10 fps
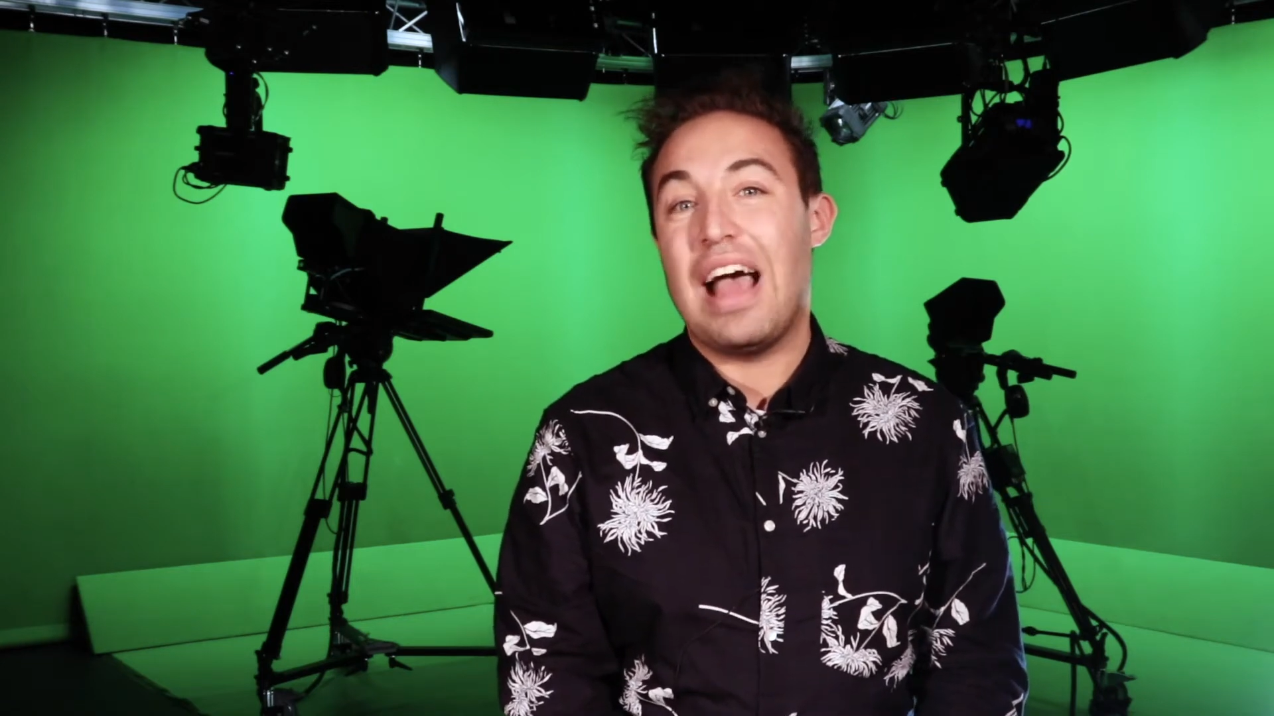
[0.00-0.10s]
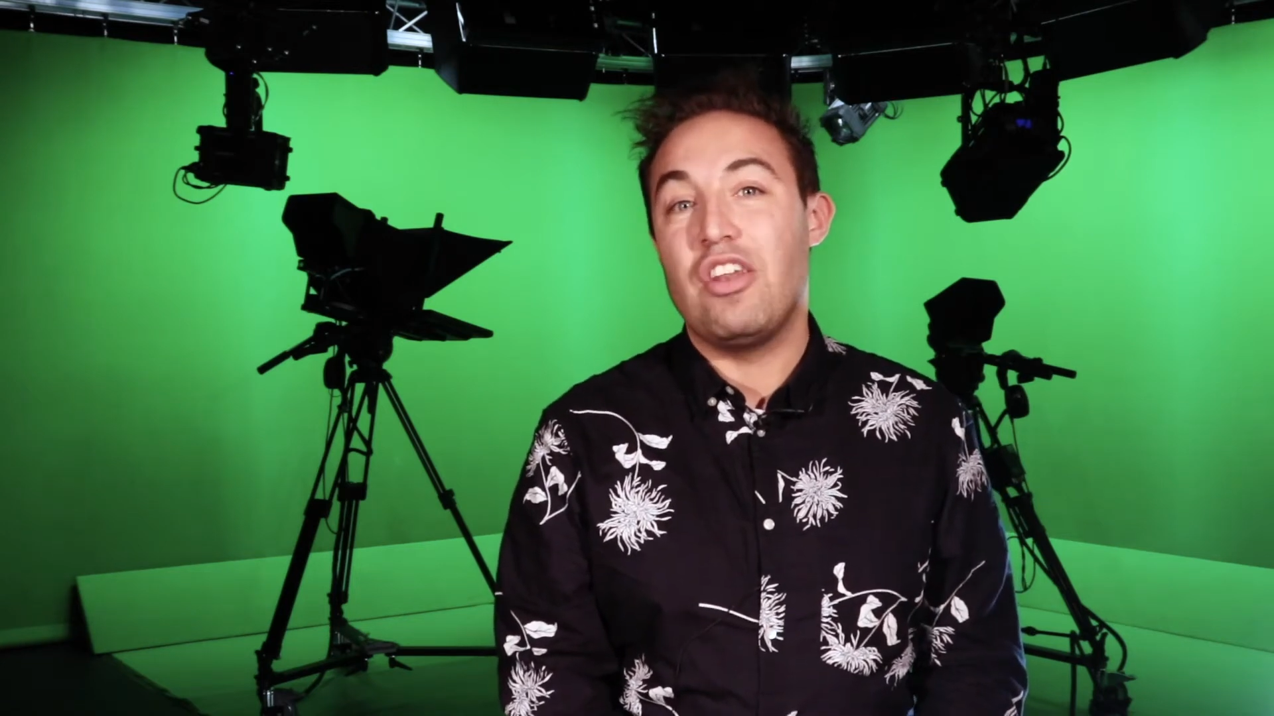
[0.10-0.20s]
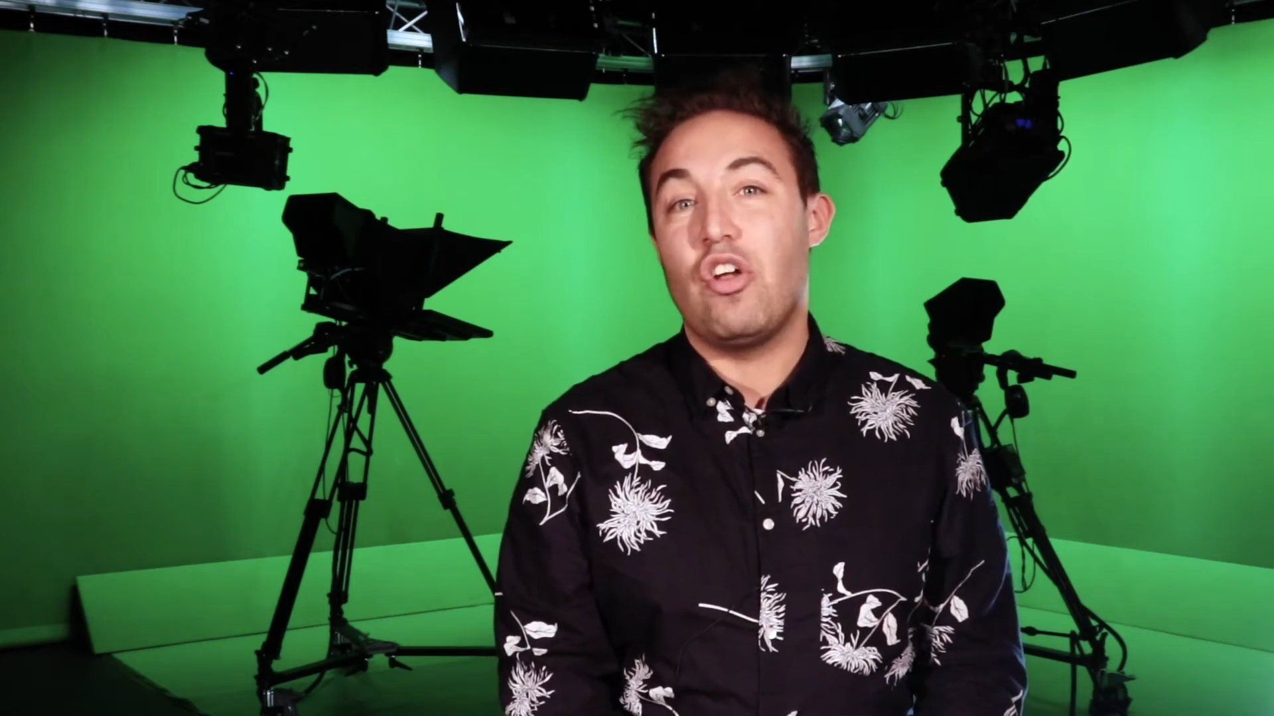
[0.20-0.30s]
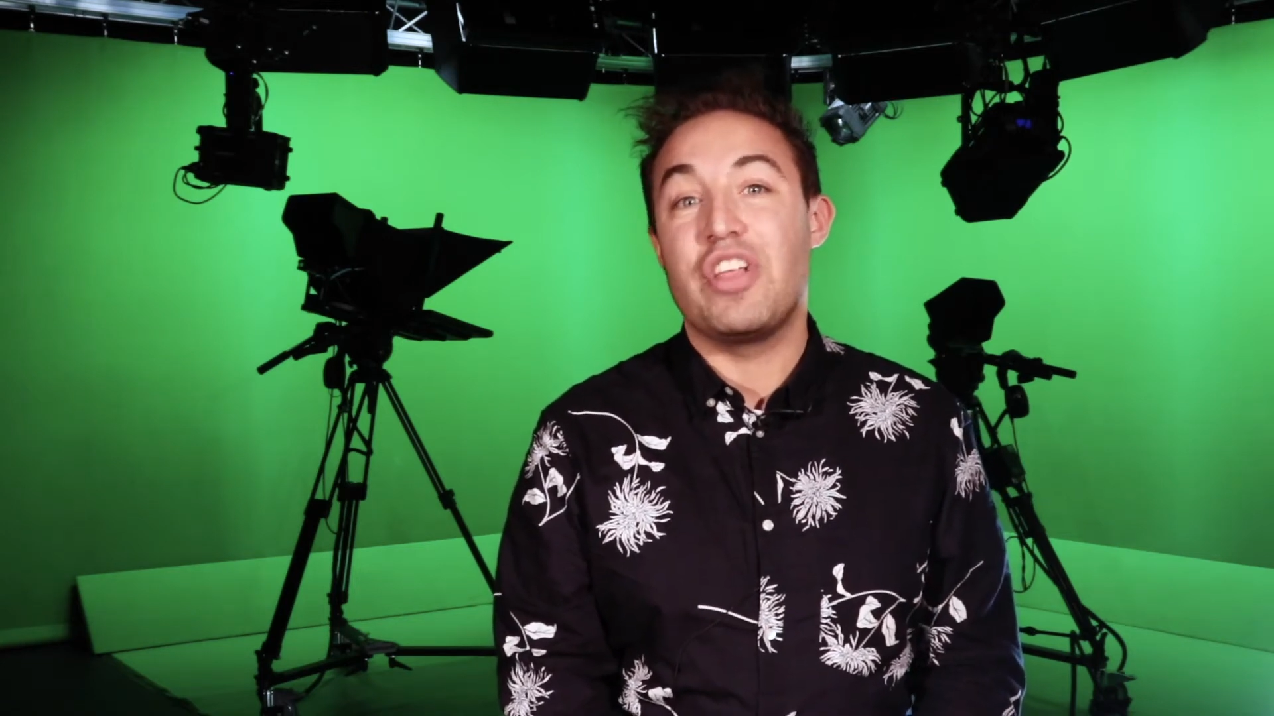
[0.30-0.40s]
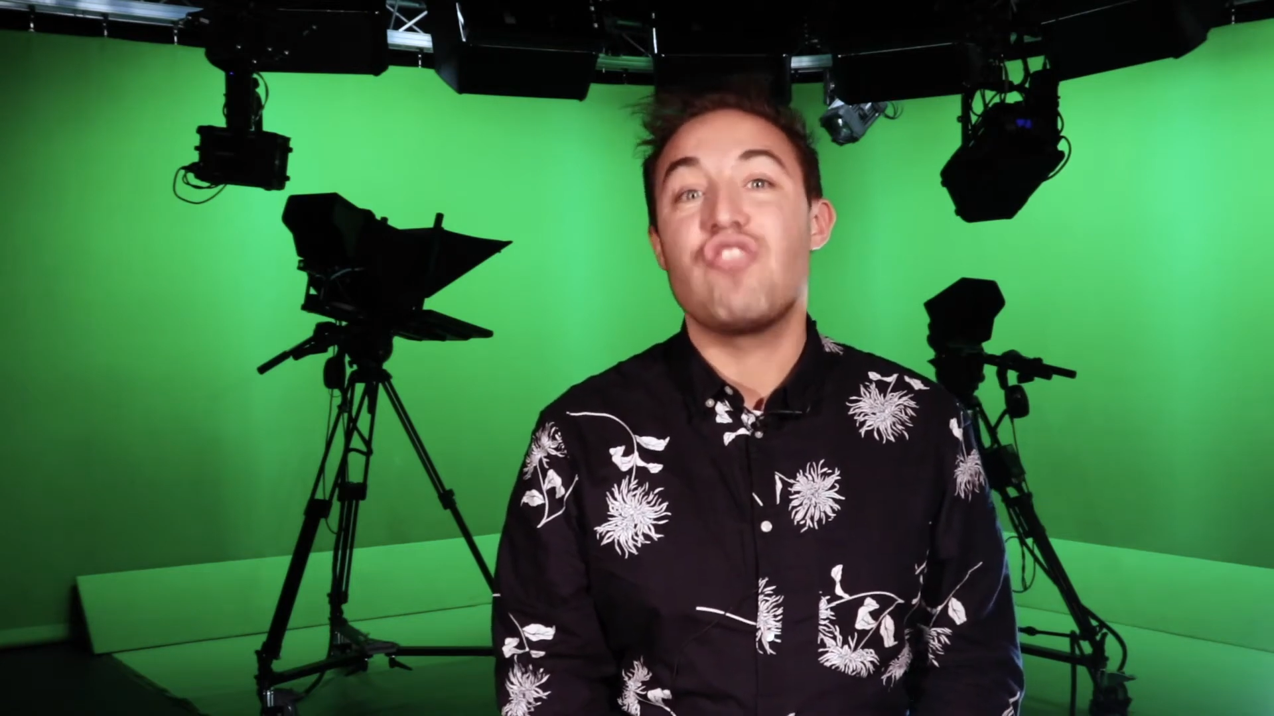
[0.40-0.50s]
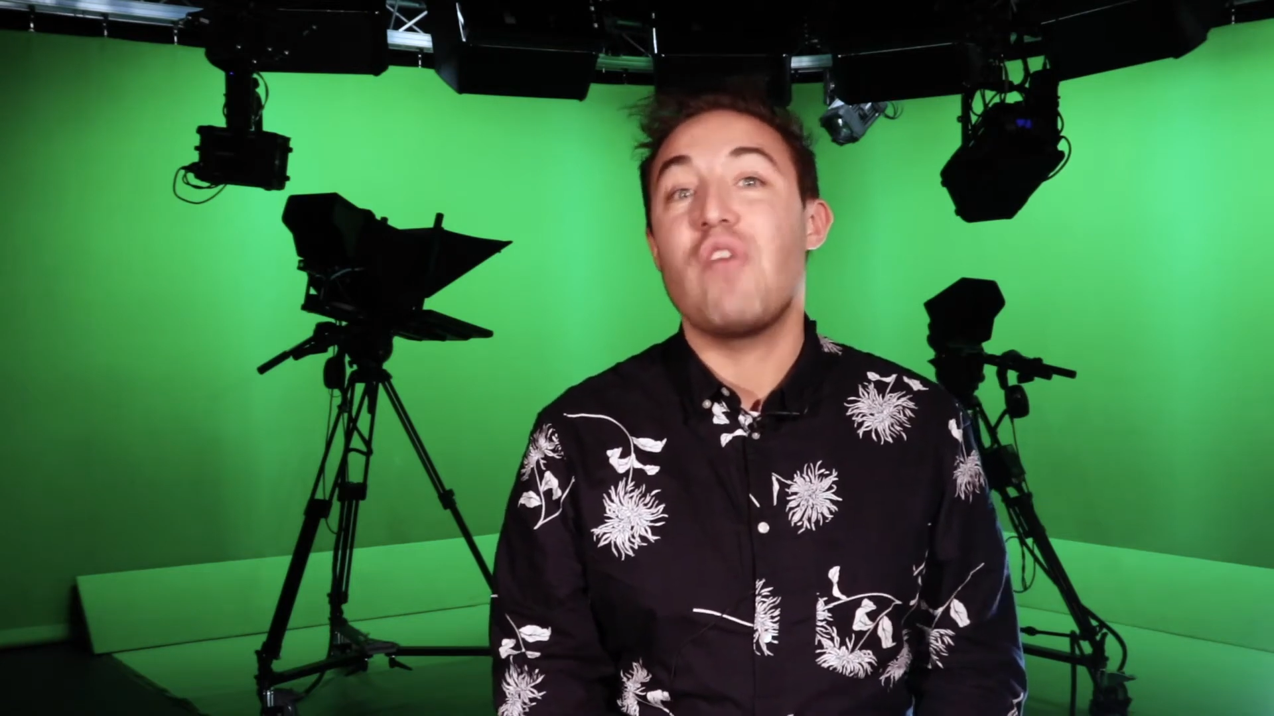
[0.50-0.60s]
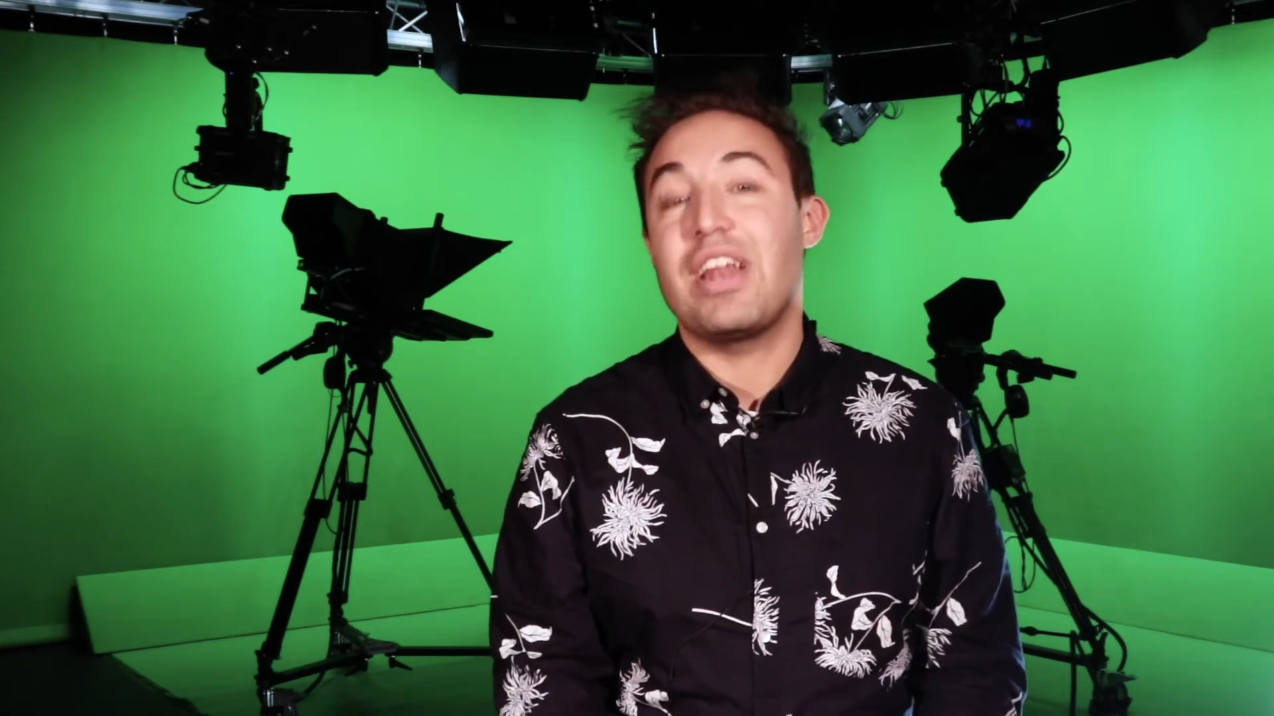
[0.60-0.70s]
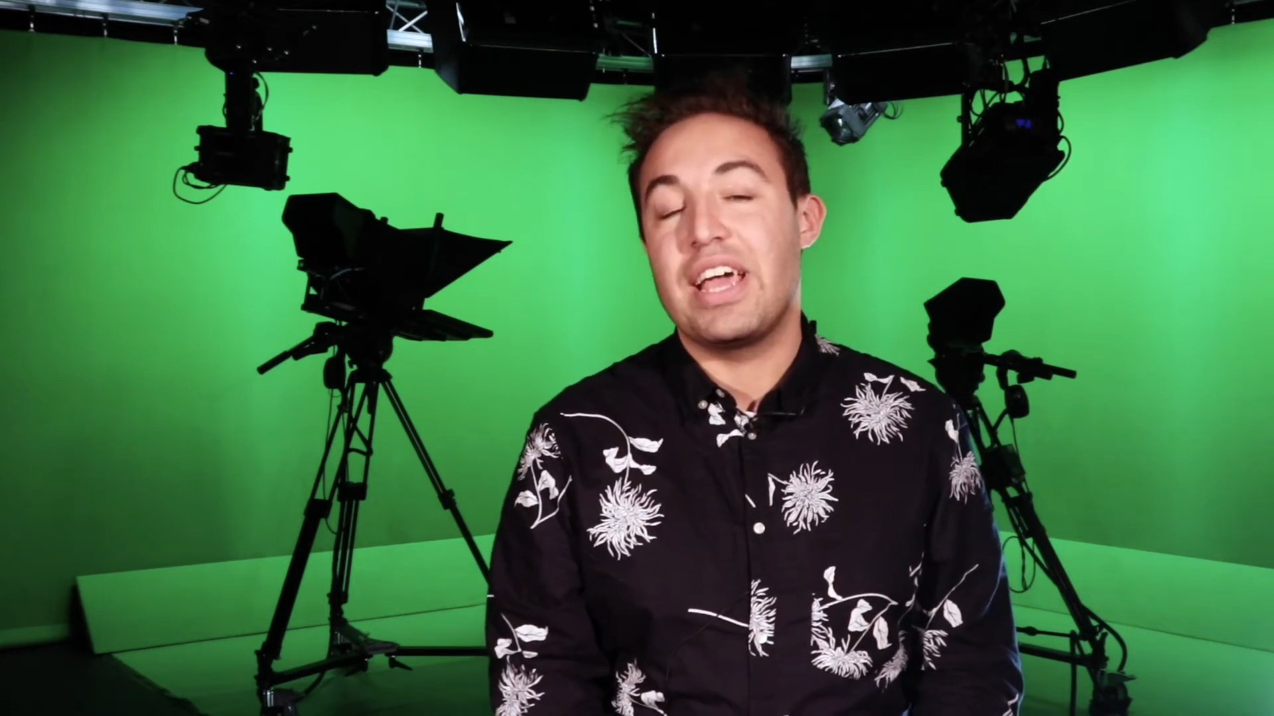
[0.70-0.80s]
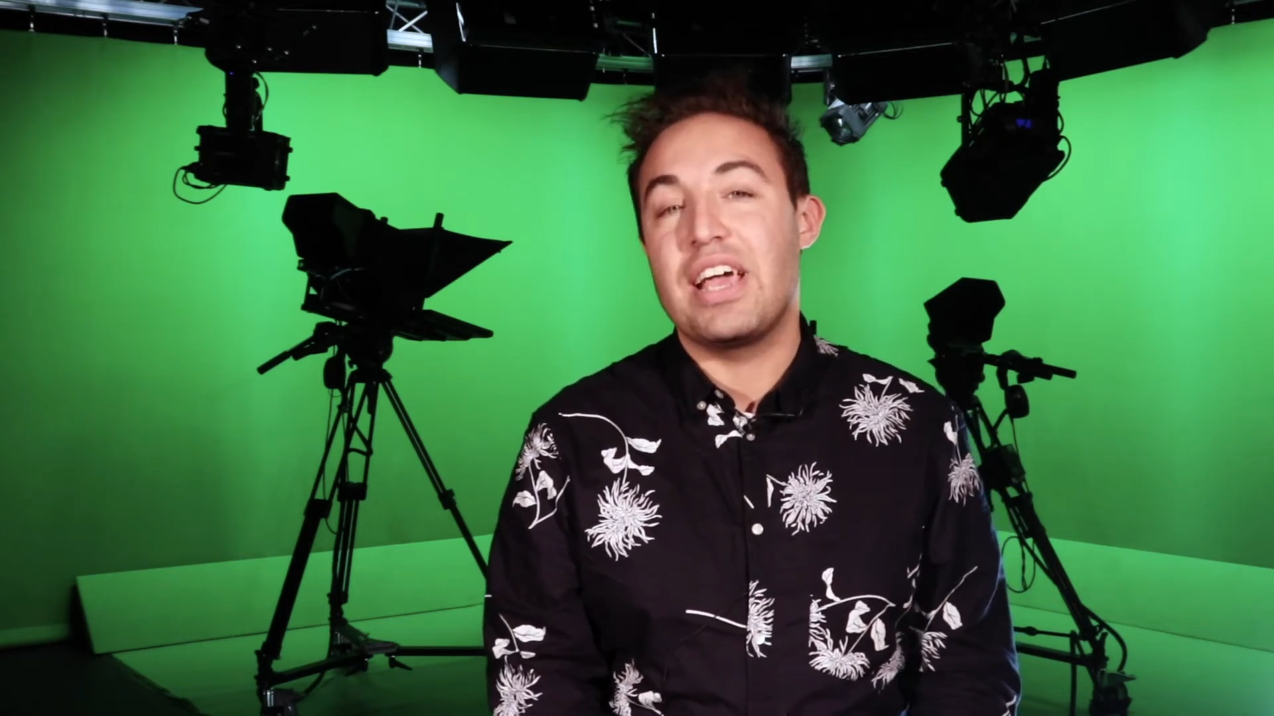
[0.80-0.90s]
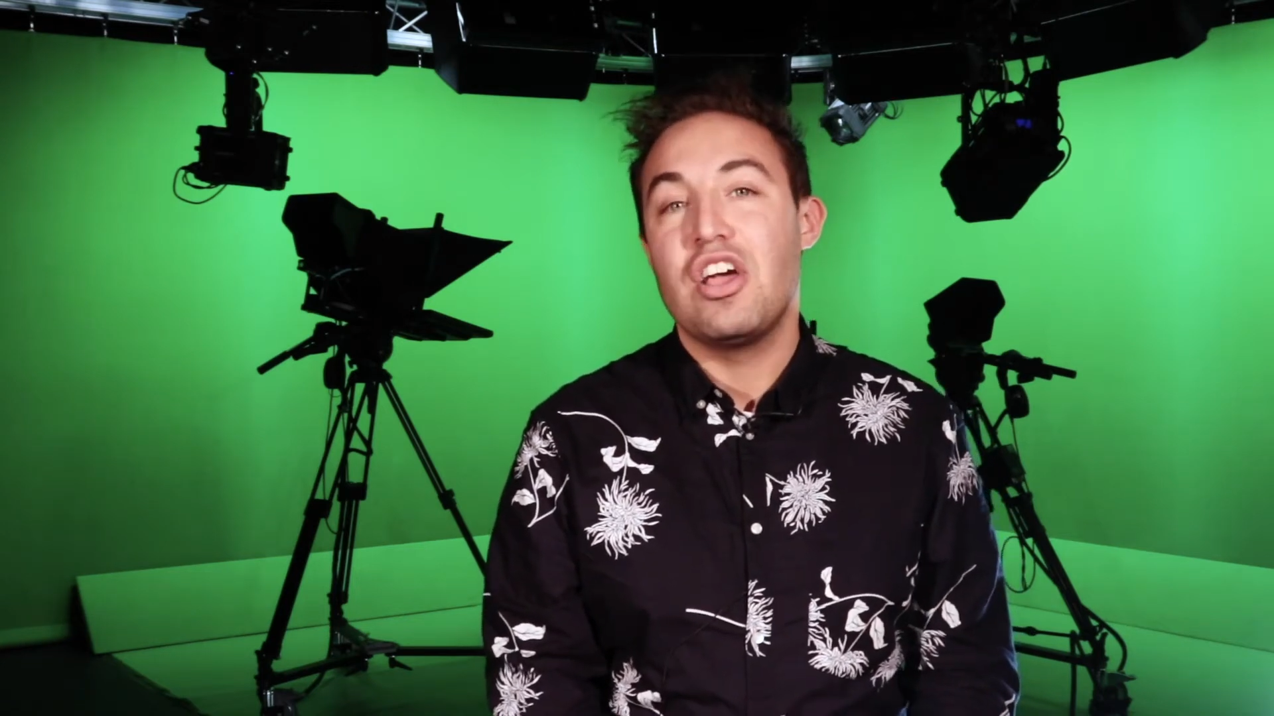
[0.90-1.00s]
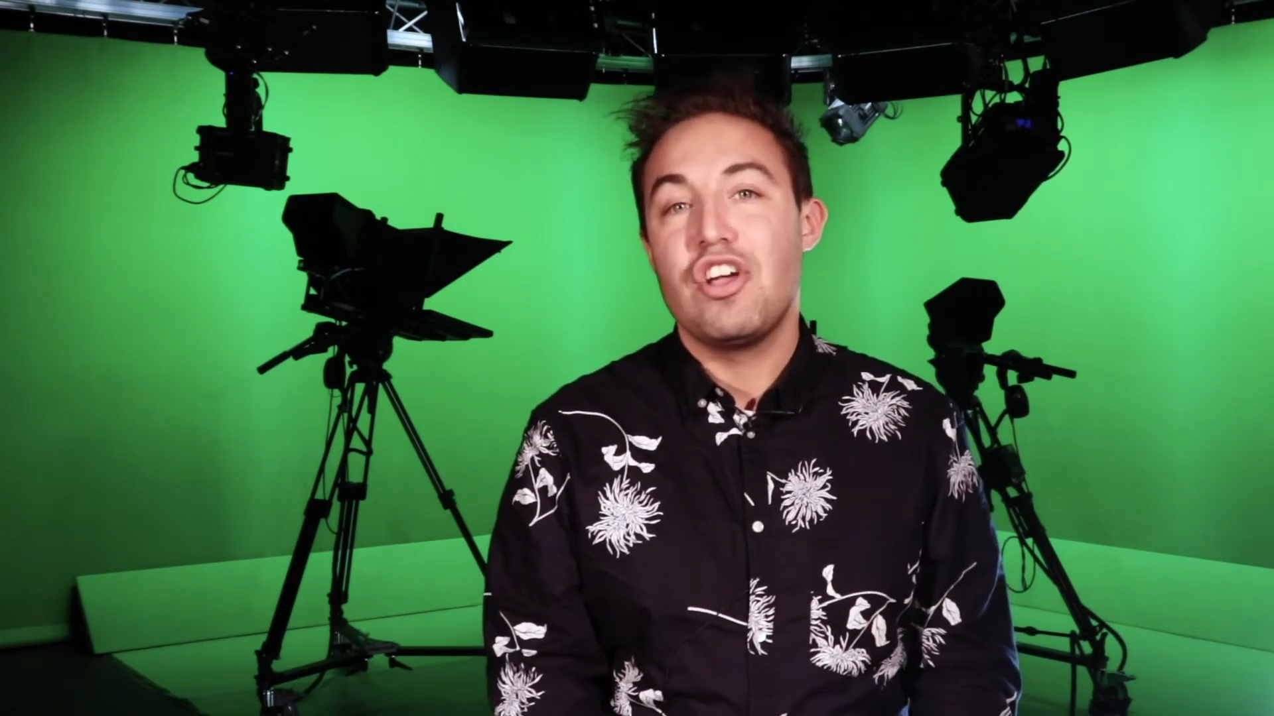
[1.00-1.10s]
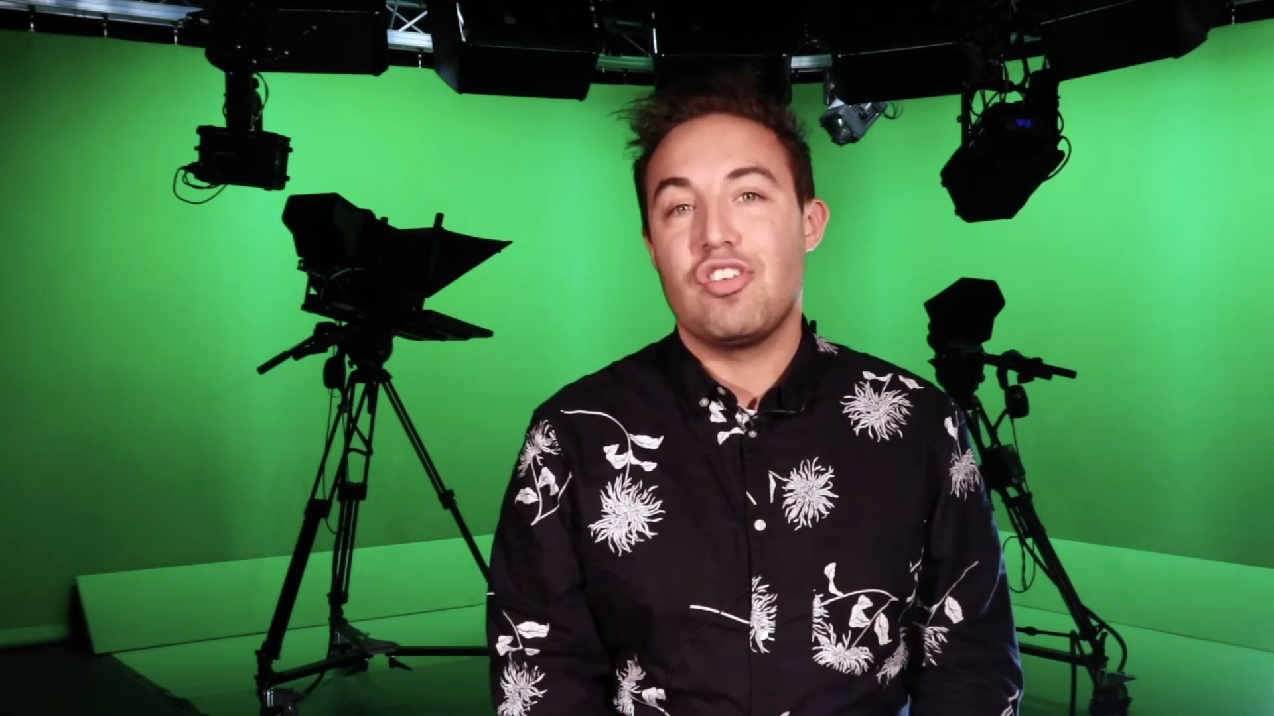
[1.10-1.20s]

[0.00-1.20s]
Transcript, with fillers: and knowledge ready,